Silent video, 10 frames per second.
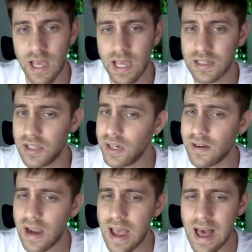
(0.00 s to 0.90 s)
And
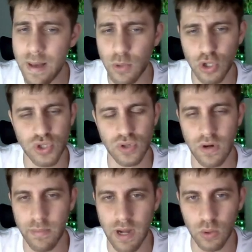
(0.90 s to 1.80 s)
here I'm not sure
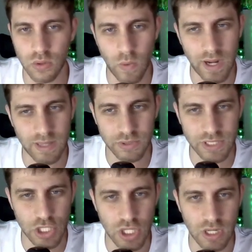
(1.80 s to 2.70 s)
about white
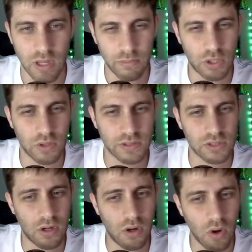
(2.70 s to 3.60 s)
position, because
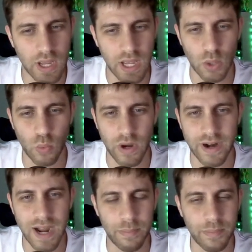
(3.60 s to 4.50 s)
okay, we are
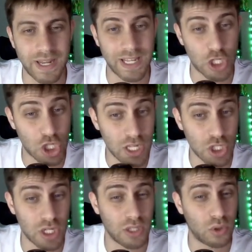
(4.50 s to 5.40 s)
up an
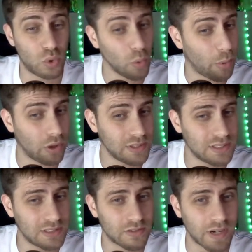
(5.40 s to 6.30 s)
exchange and two
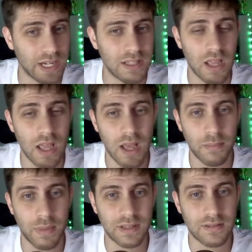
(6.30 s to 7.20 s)
pawns, right?
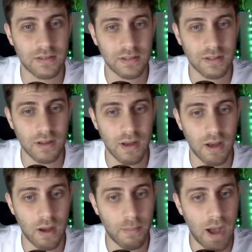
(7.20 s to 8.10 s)
But
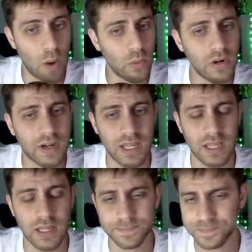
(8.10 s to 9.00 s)
our
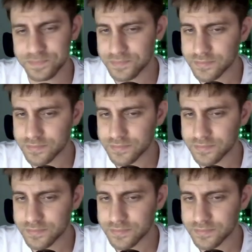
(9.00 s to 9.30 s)
king